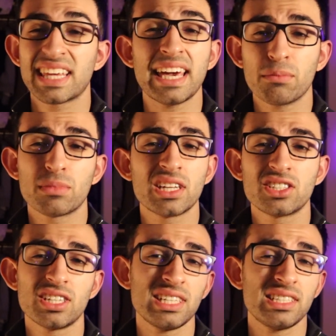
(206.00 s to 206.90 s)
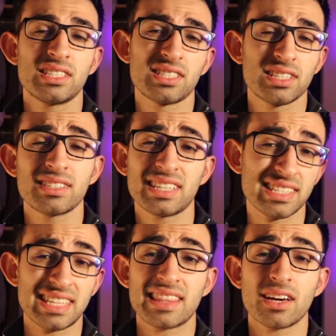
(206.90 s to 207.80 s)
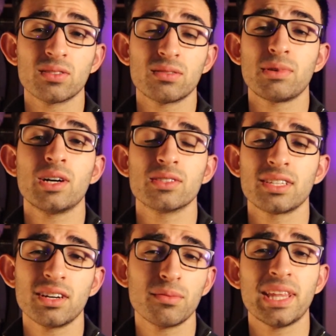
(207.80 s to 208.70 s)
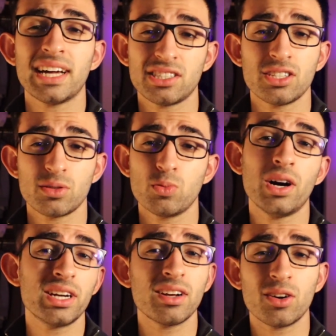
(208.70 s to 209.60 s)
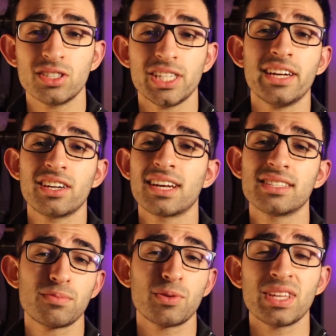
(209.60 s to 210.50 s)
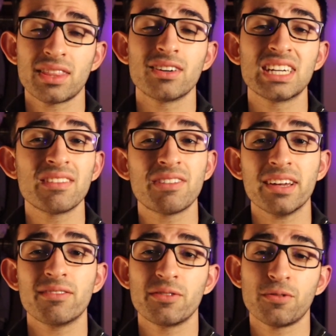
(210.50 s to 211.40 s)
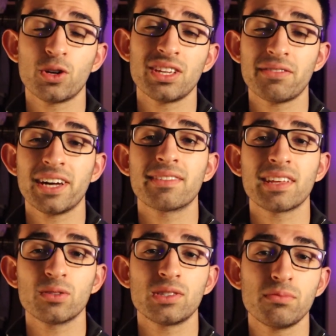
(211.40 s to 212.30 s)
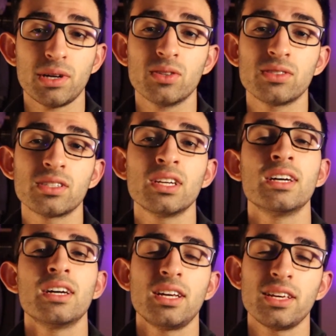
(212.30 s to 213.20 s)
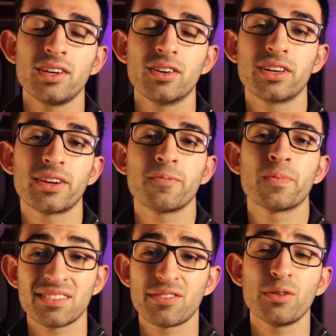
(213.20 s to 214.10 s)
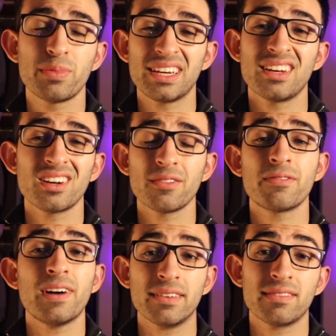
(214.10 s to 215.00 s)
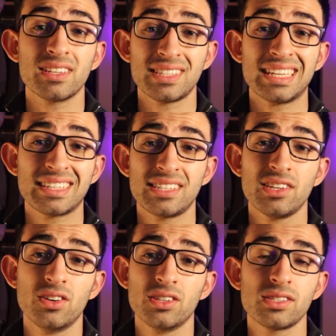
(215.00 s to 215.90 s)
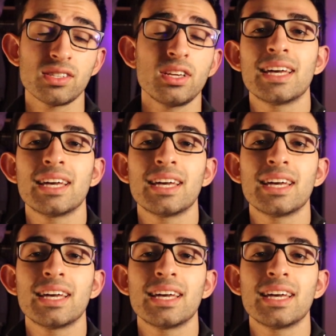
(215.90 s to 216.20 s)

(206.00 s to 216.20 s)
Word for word: Cambridge is 60,000 pounds a year but that's just one. On general it's between 35 and 45,000 pounds a year. That's for a period of 5 to 6 years.